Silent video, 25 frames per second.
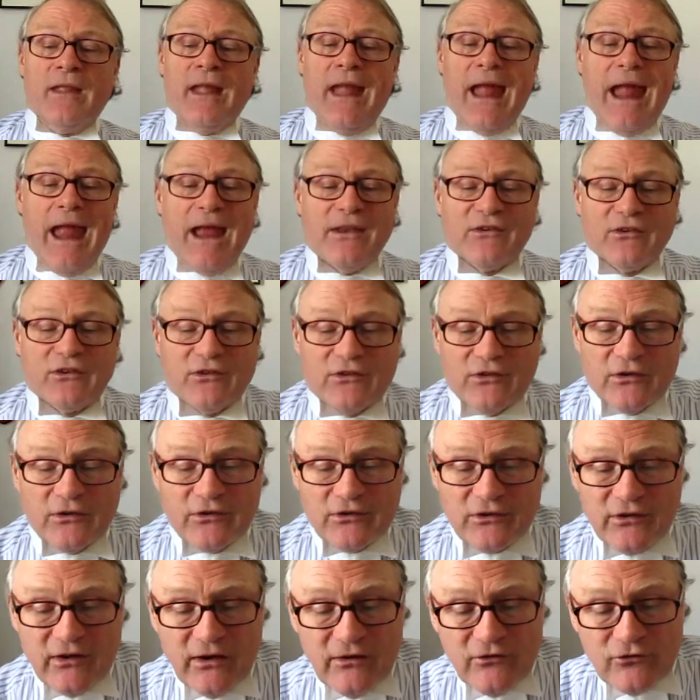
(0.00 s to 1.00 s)

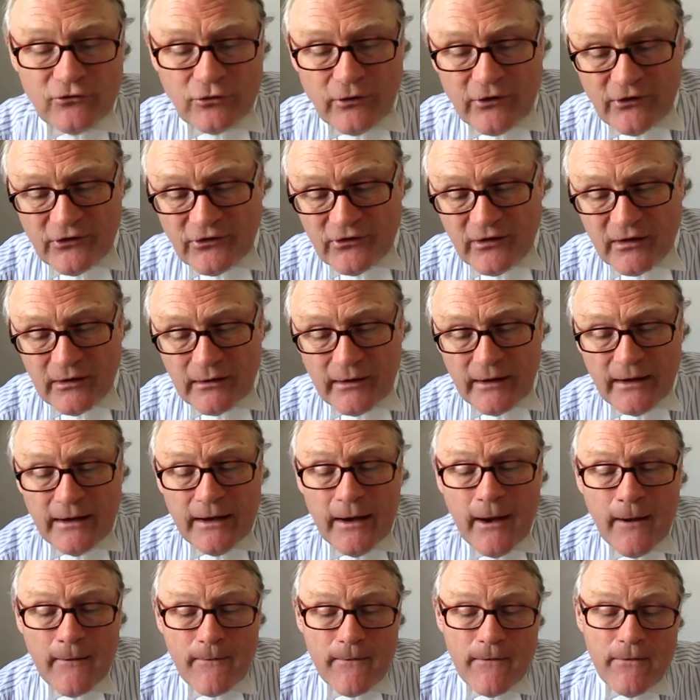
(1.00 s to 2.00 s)
editors and, interestingly,
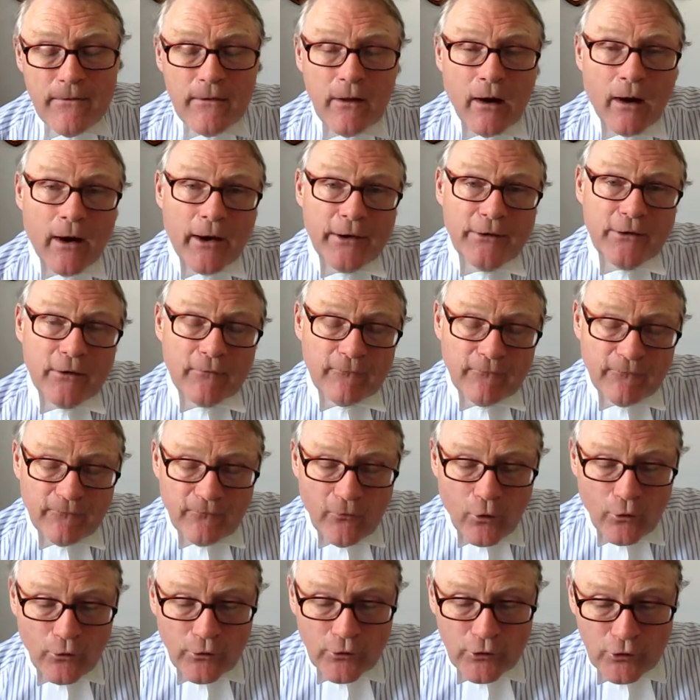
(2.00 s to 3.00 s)
9
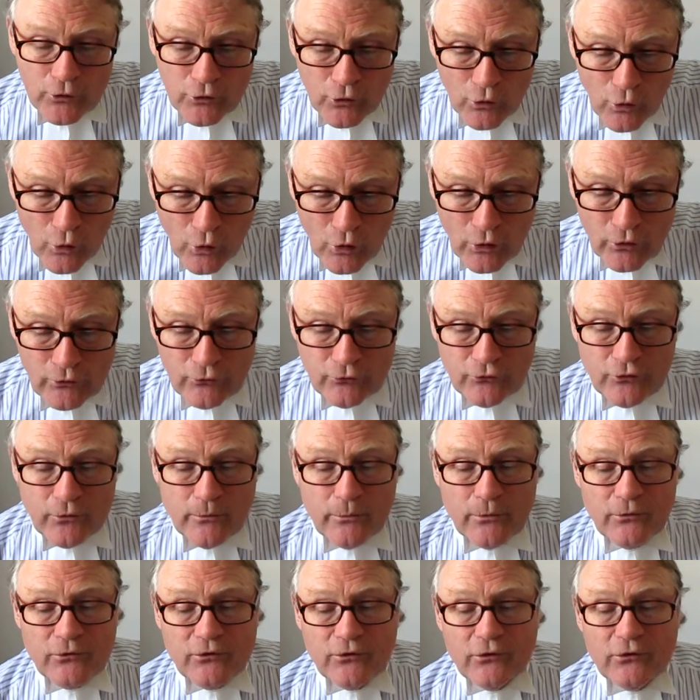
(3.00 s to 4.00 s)
foreign law
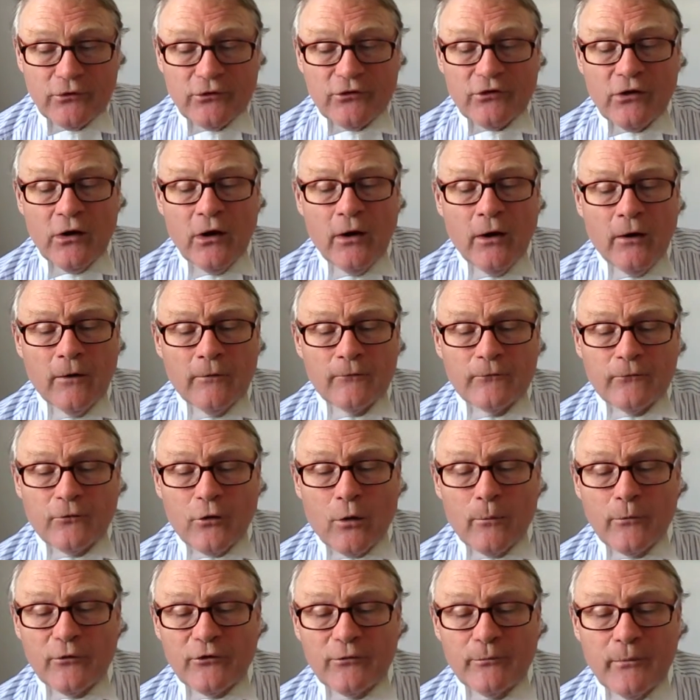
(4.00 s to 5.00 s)
contributors
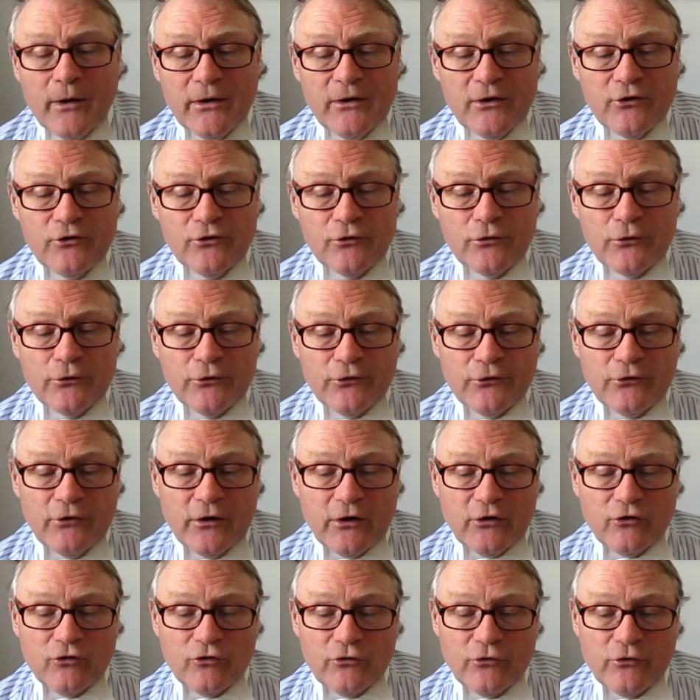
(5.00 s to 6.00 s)
from as many
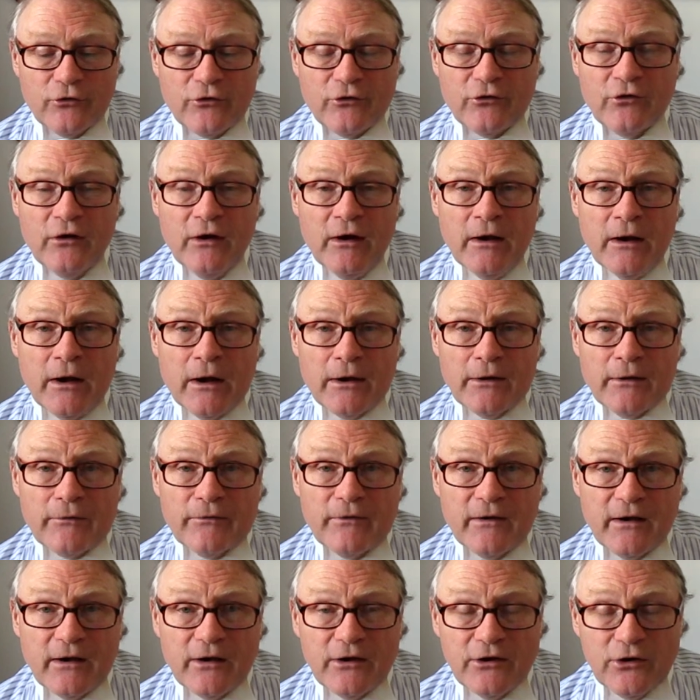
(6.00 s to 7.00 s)
jurisdictions. And I
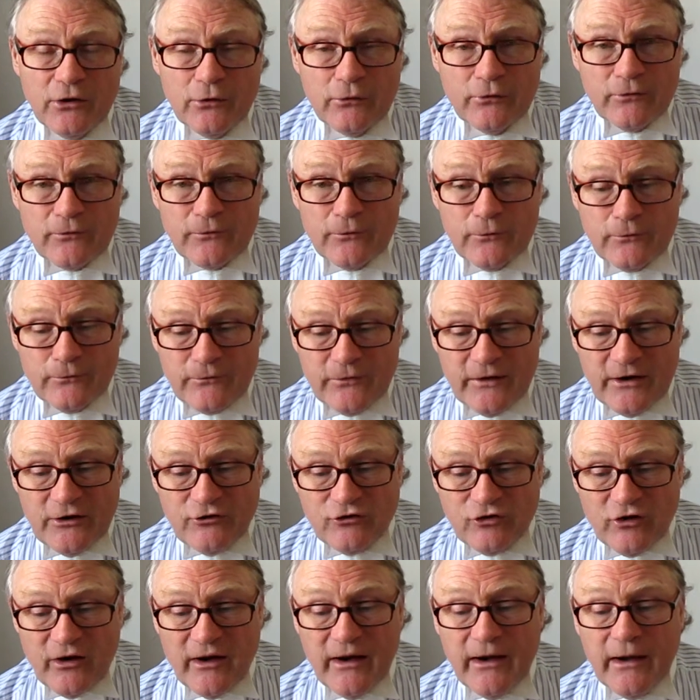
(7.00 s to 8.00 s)
think a useful
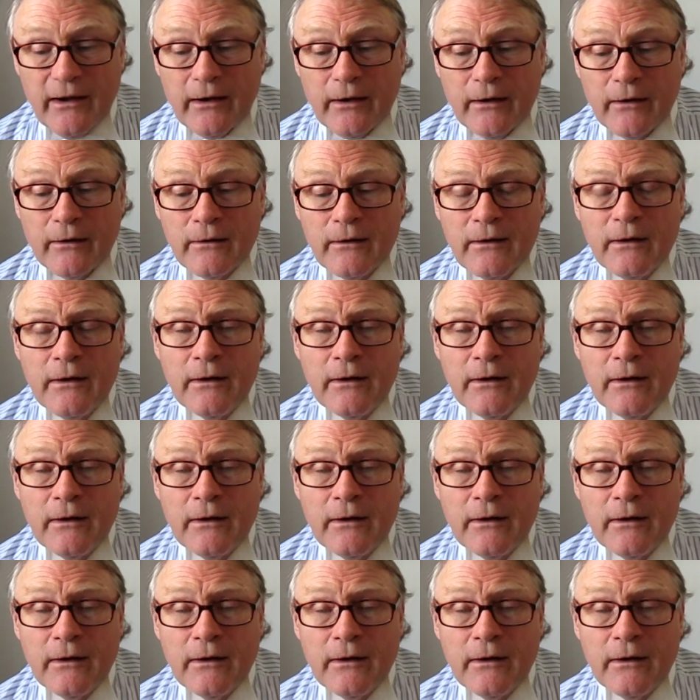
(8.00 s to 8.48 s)
feature here